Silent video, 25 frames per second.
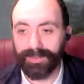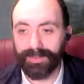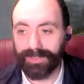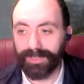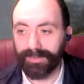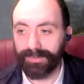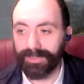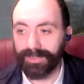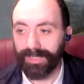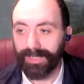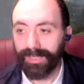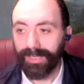
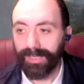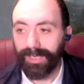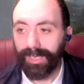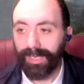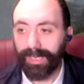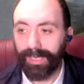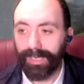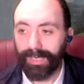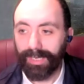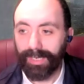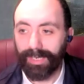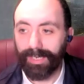episodes.
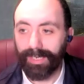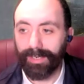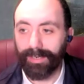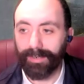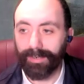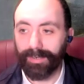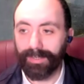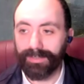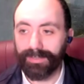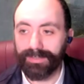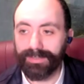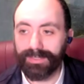
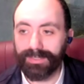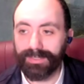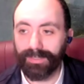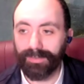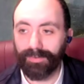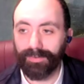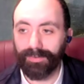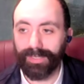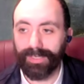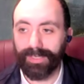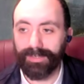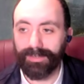
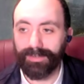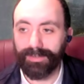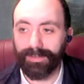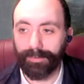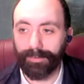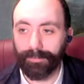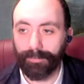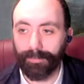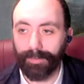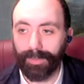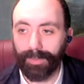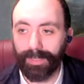Until then,
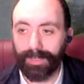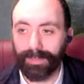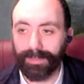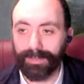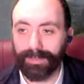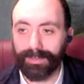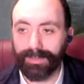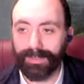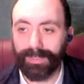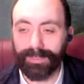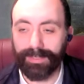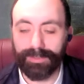though,
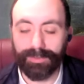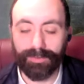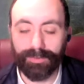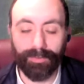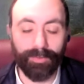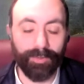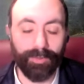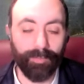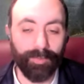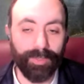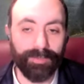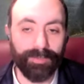Kit,
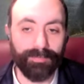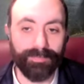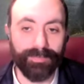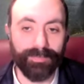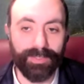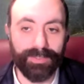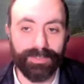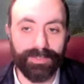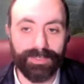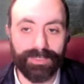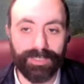all the way from an